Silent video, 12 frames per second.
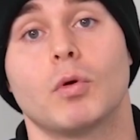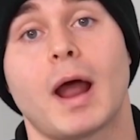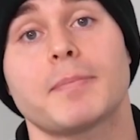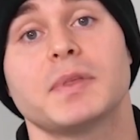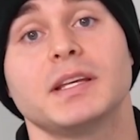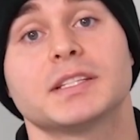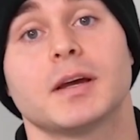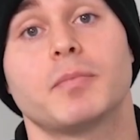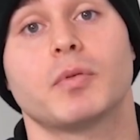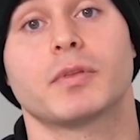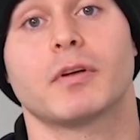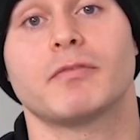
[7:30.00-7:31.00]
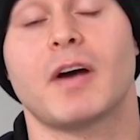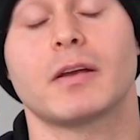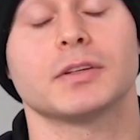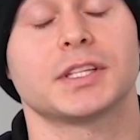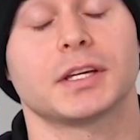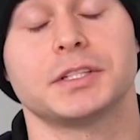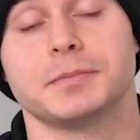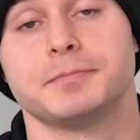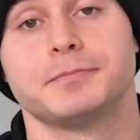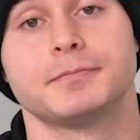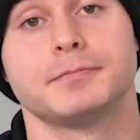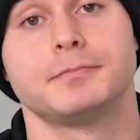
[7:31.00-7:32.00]
We'll wrap things up with our final section,
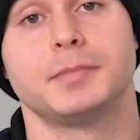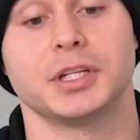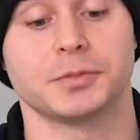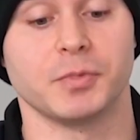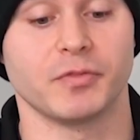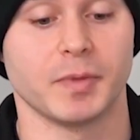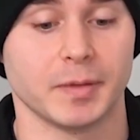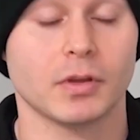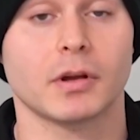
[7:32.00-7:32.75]
pitch movement.